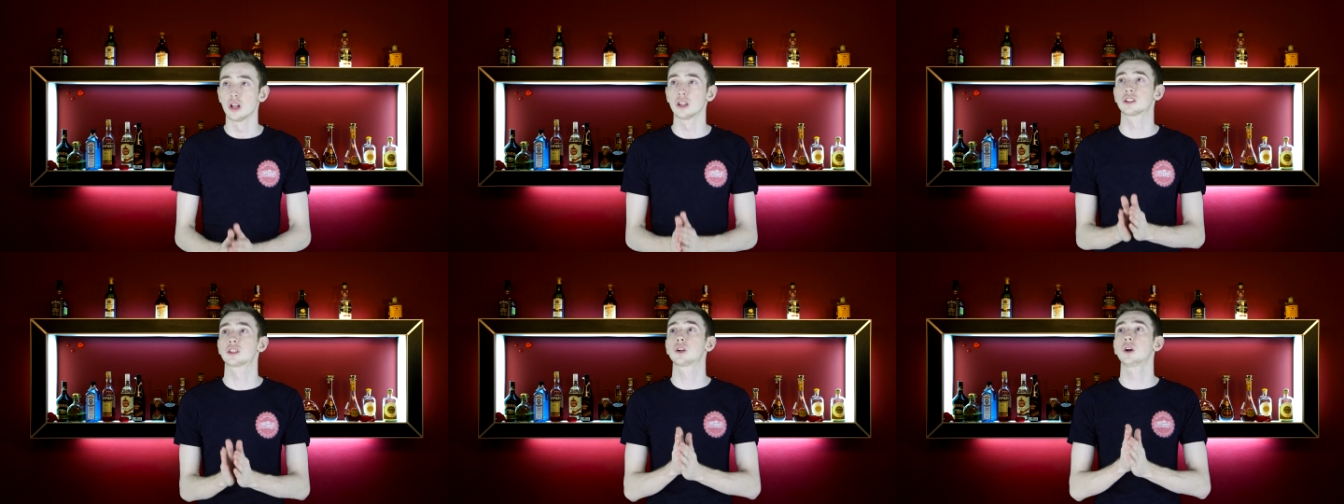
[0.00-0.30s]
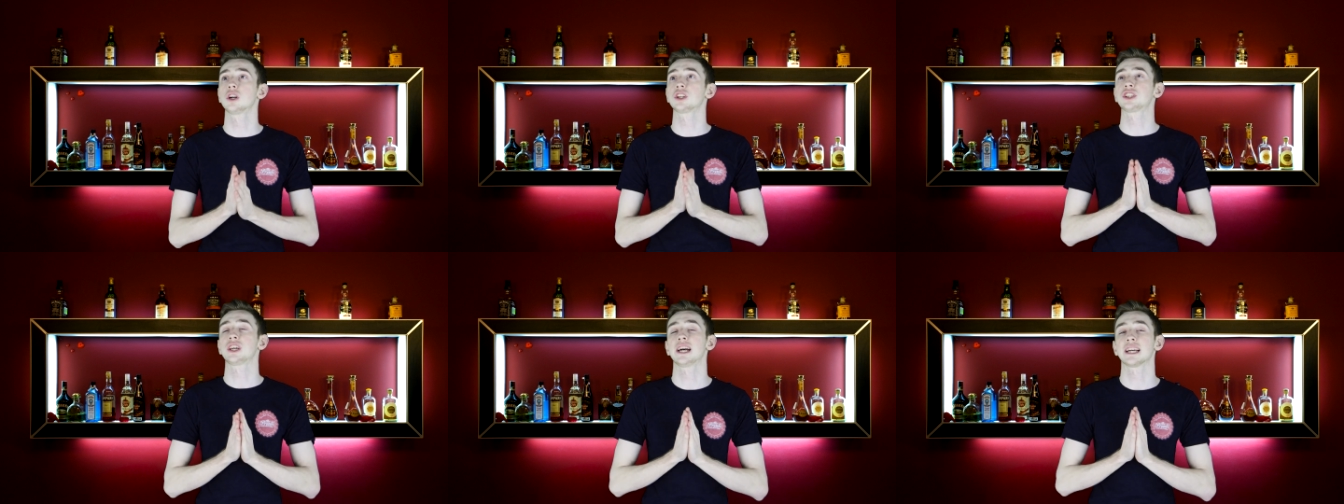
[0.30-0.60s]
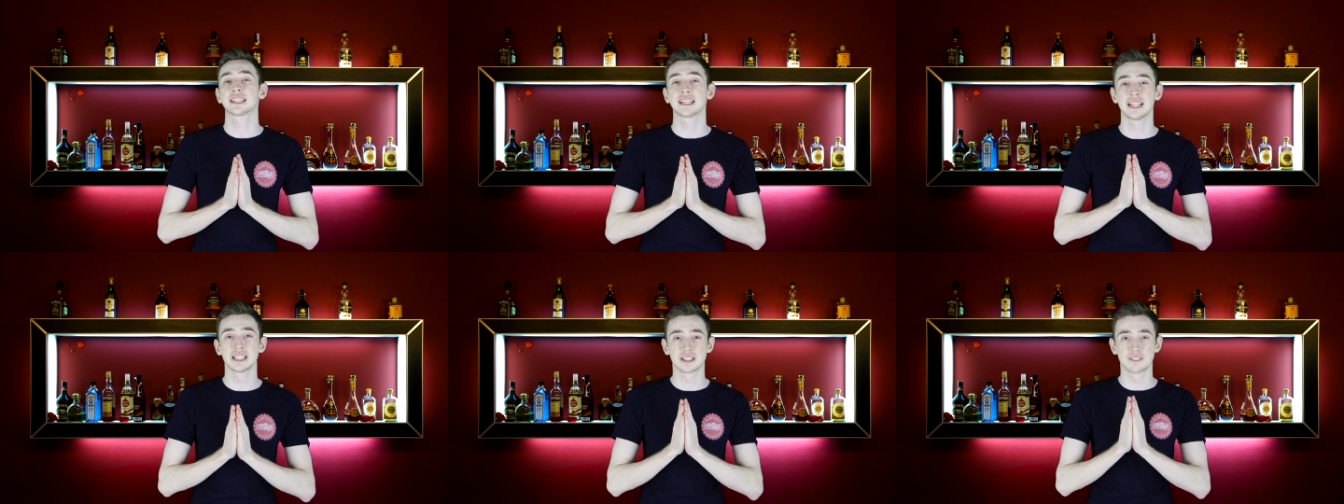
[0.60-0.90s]
a Scottish
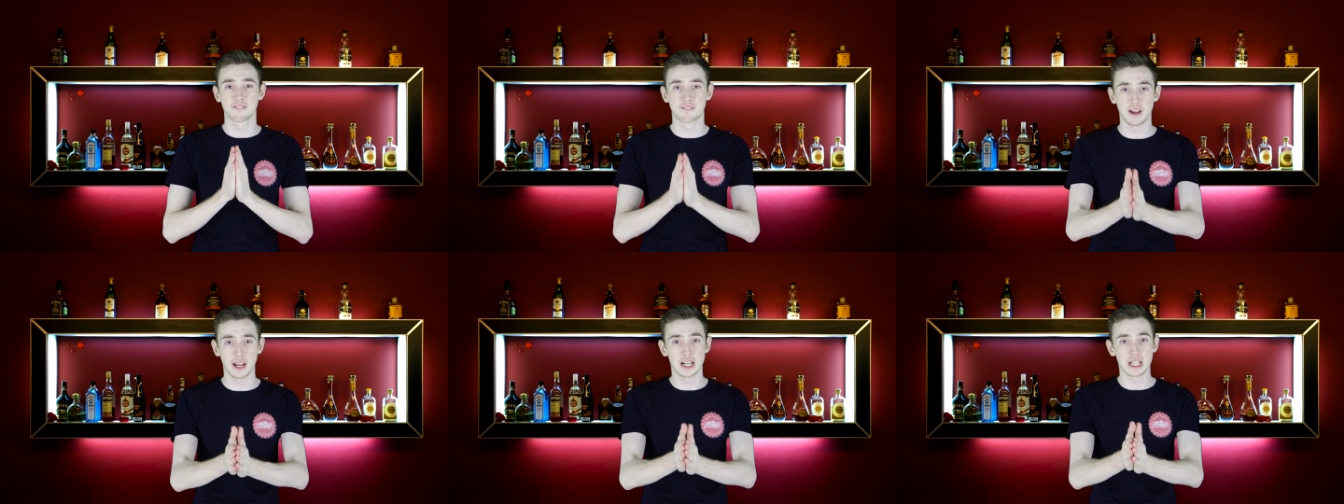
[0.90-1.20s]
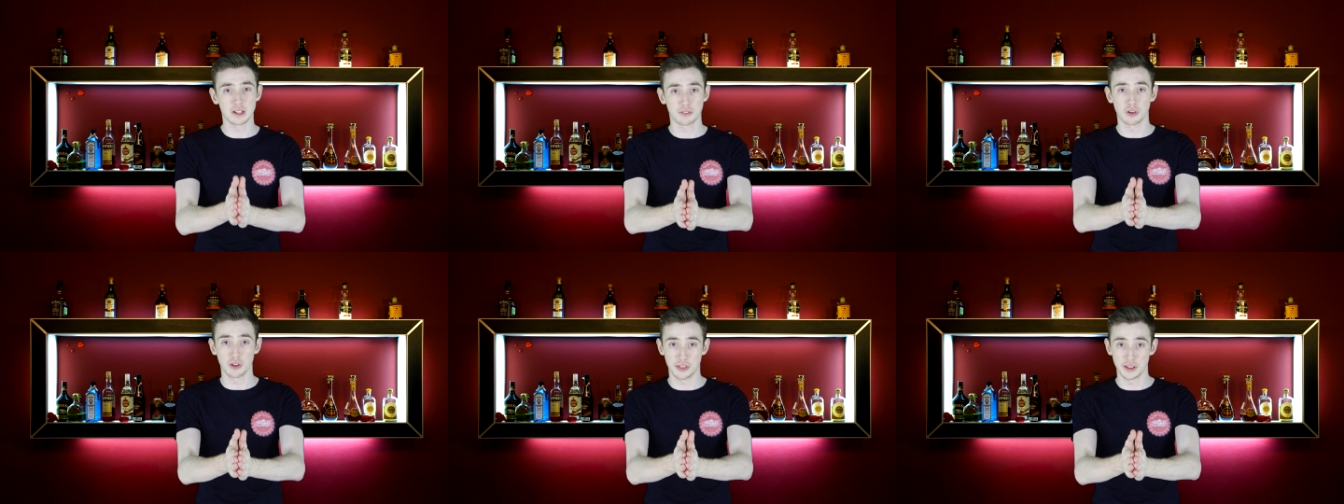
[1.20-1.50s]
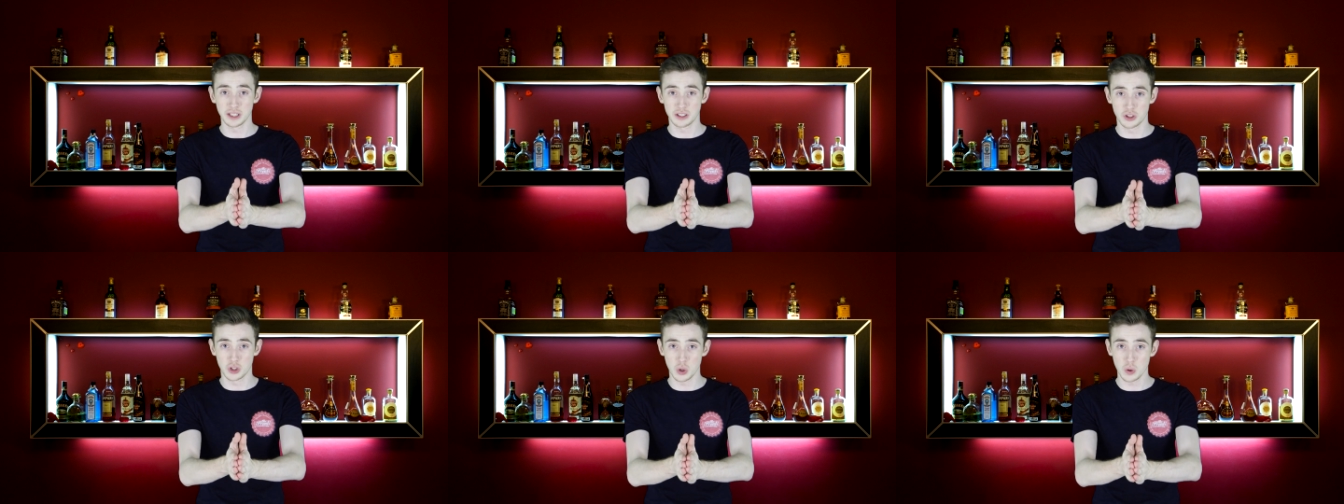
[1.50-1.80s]
accent is a very
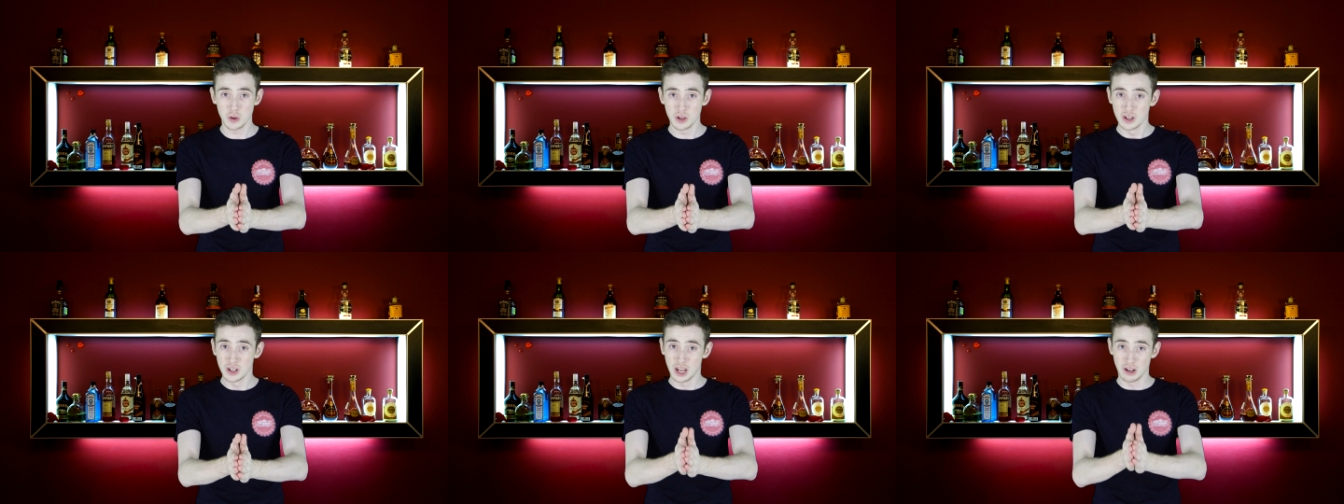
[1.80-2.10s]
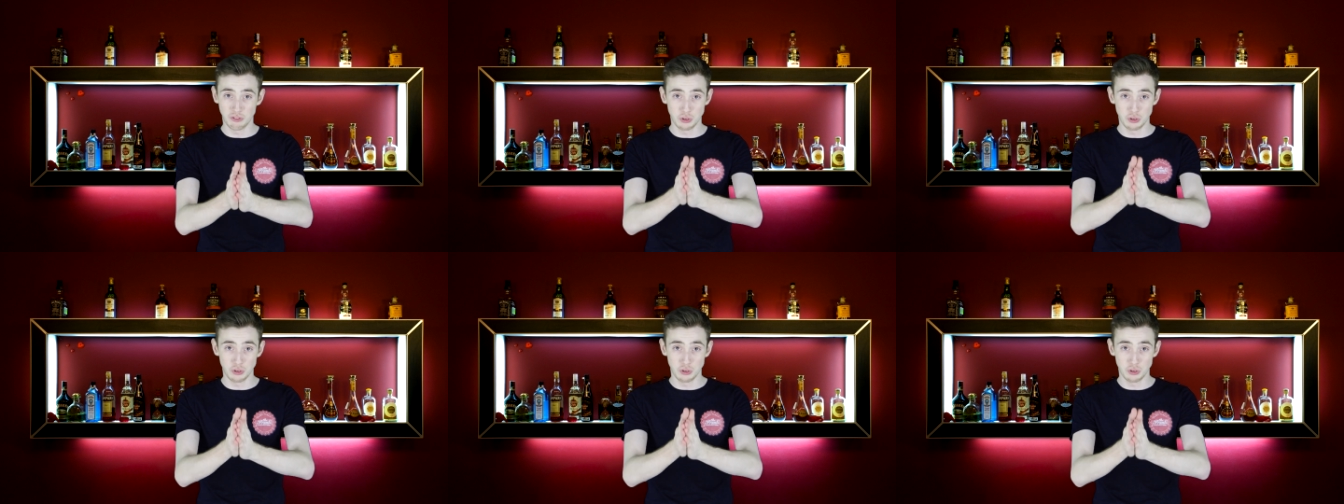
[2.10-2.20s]
difficult thing to do.